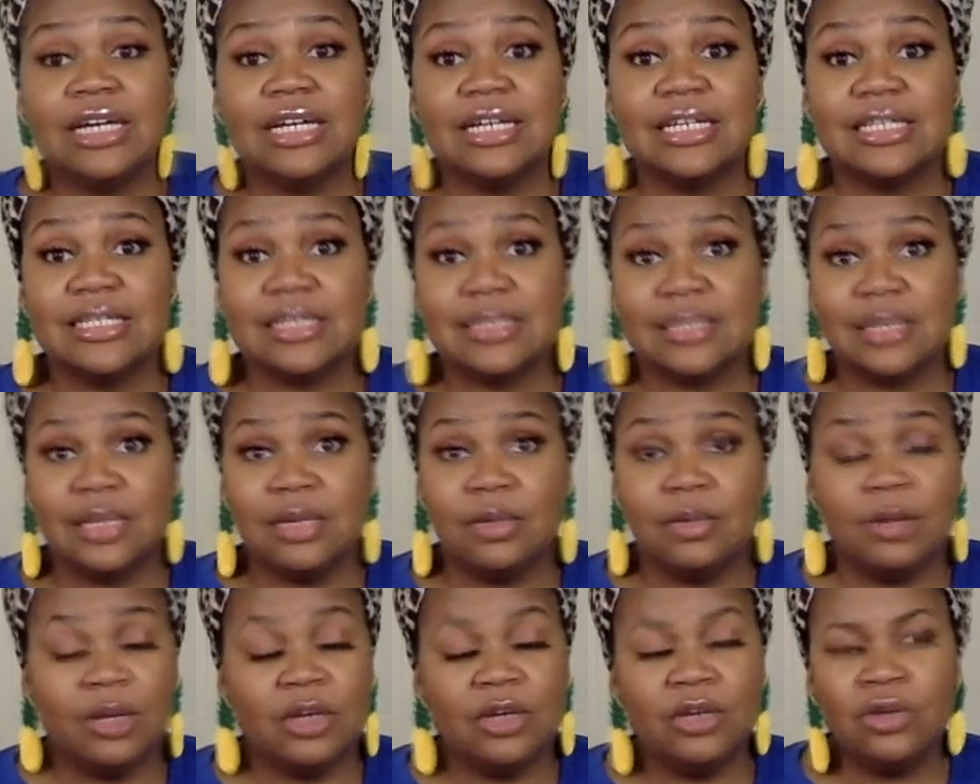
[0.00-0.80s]
asleep,
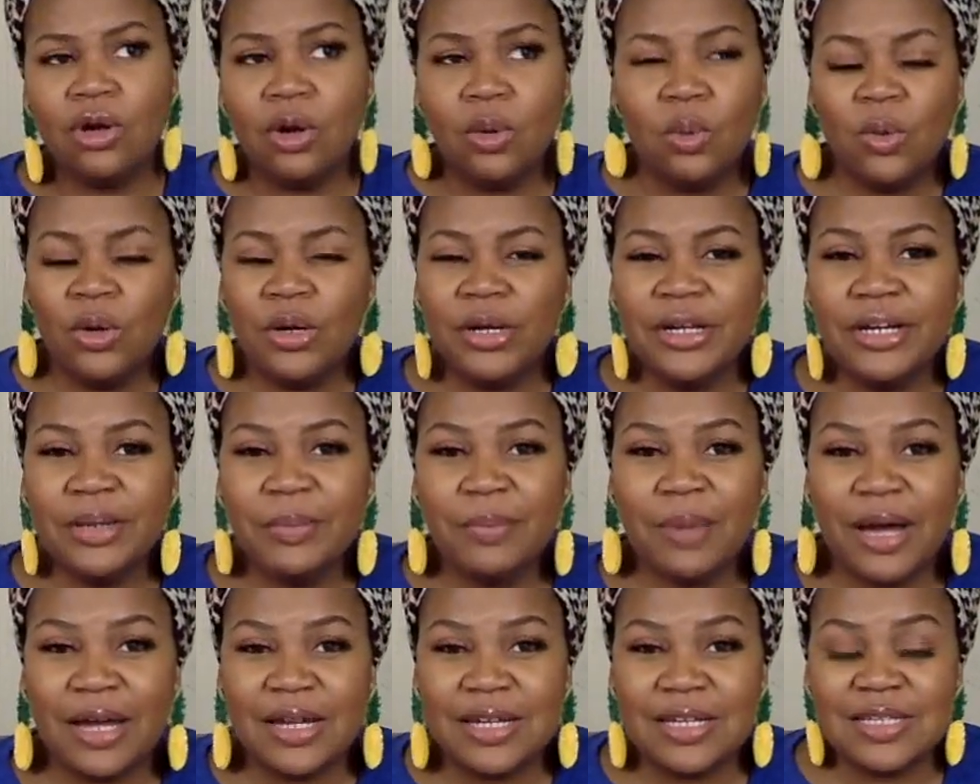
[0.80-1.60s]
and you don't want
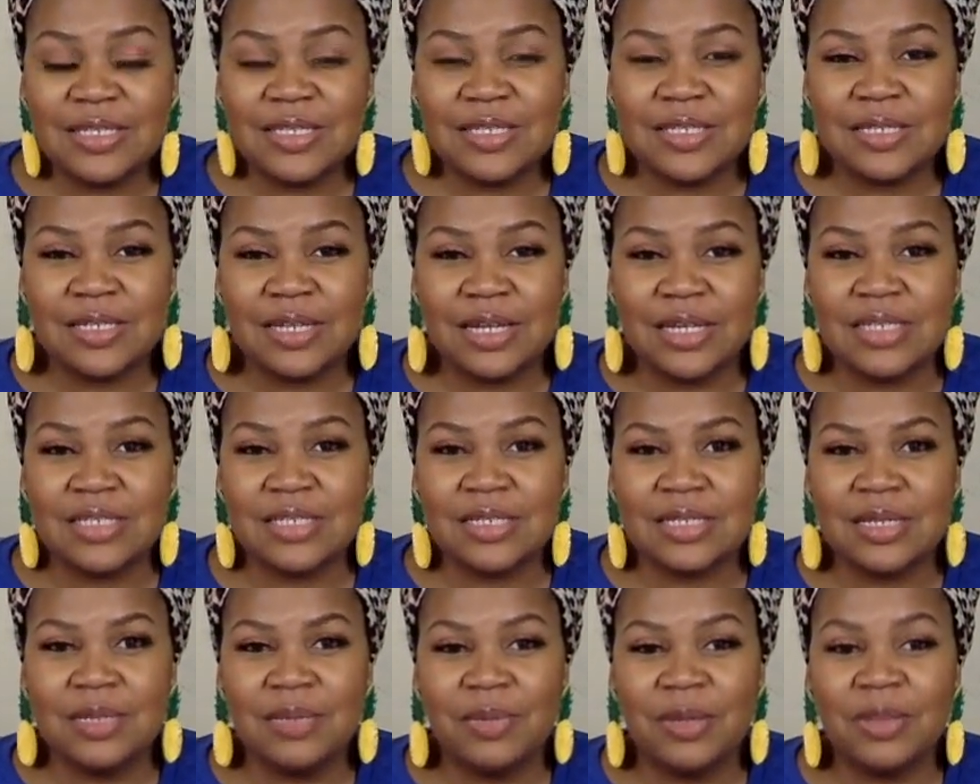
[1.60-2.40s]
anybody
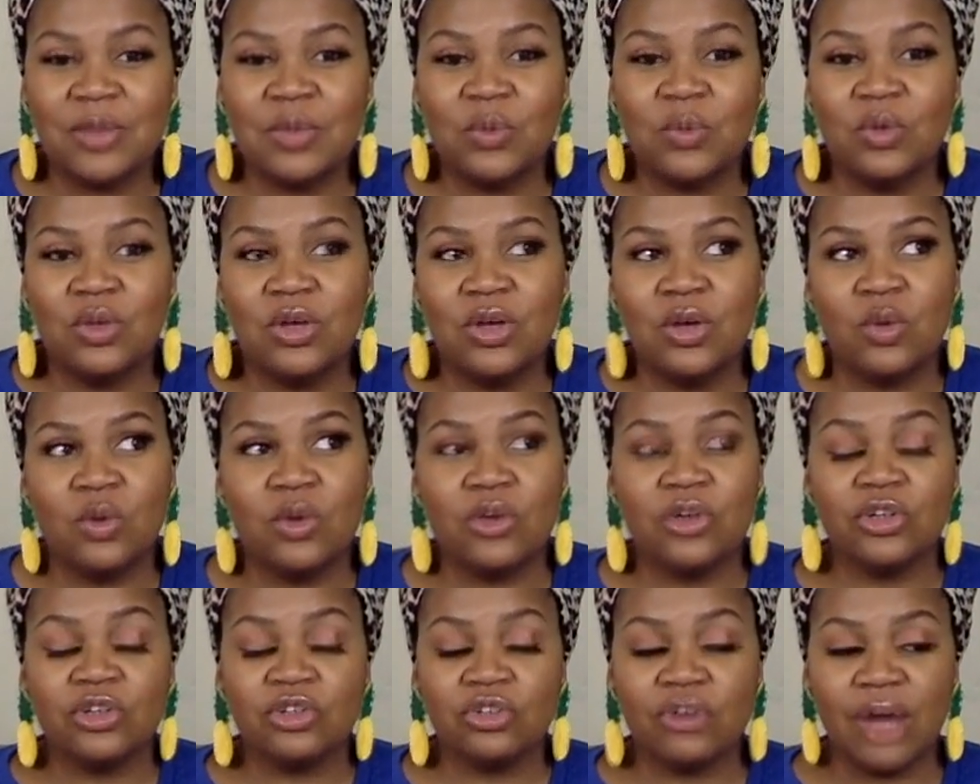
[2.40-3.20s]
asleep at the wheel
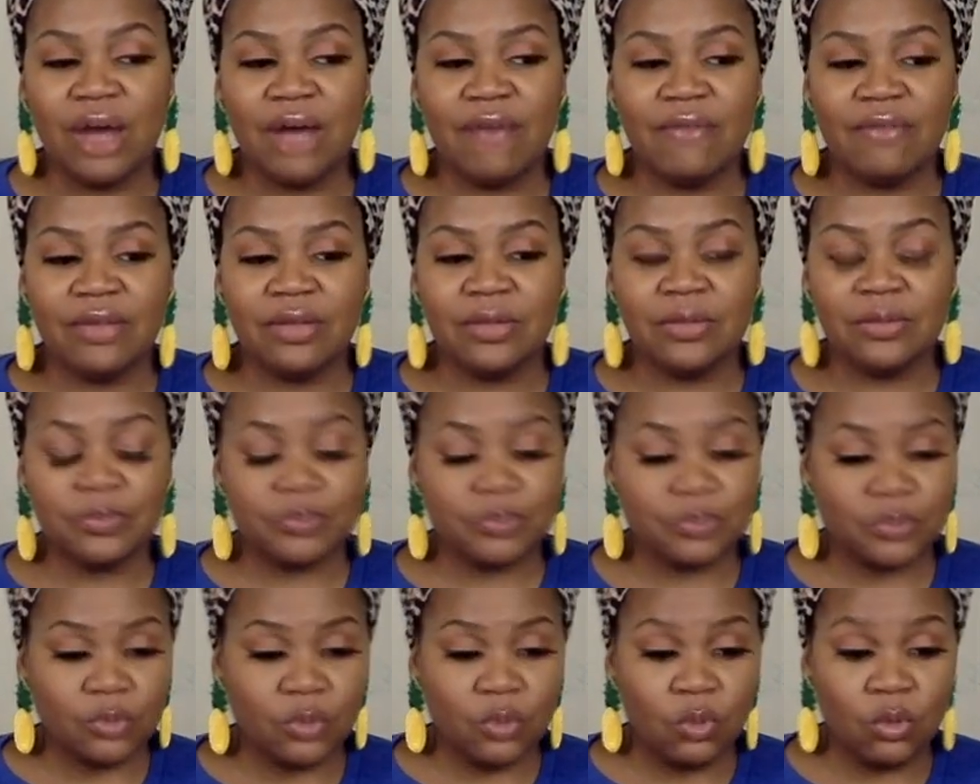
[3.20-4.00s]
when you're driving
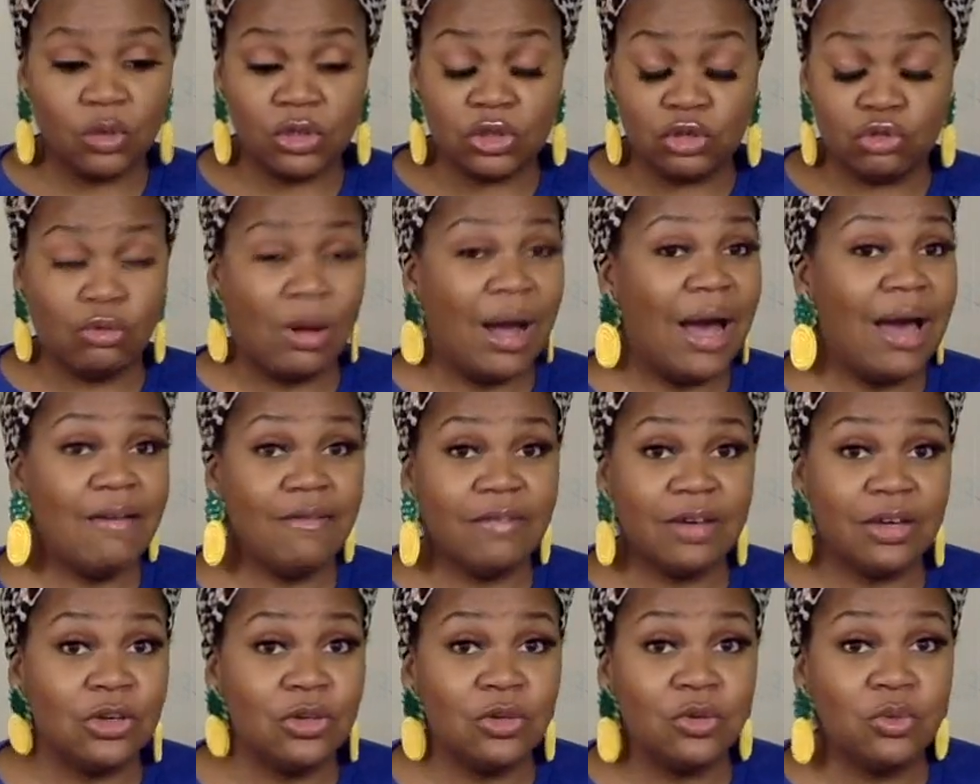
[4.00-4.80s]
or
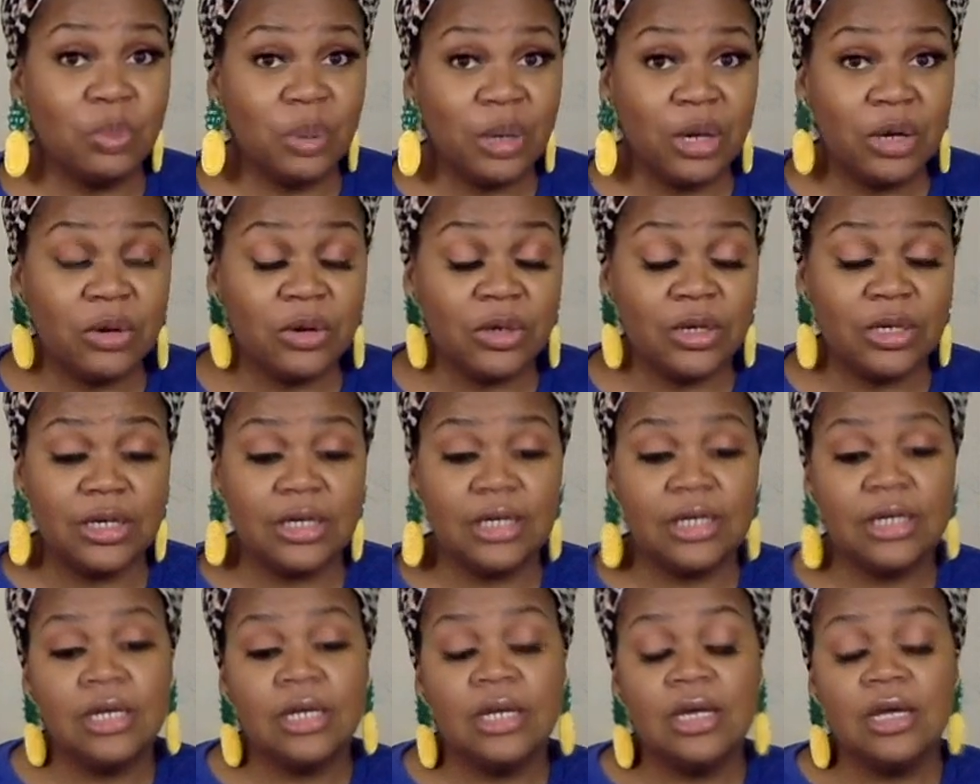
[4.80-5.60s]
driving you.
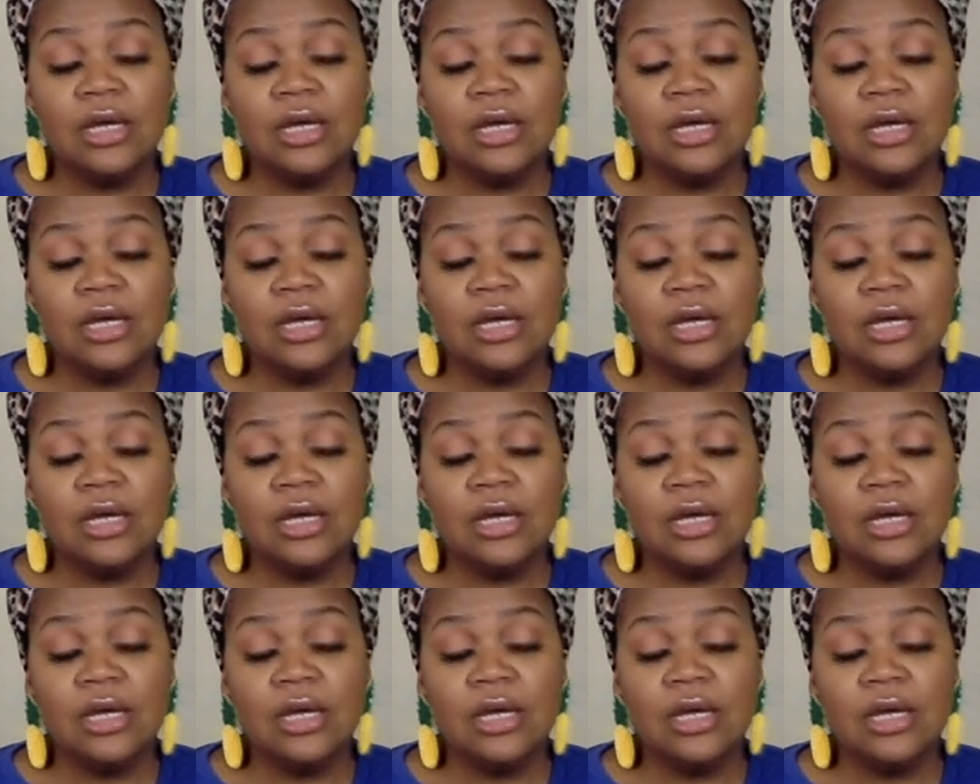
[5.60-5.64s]
Period.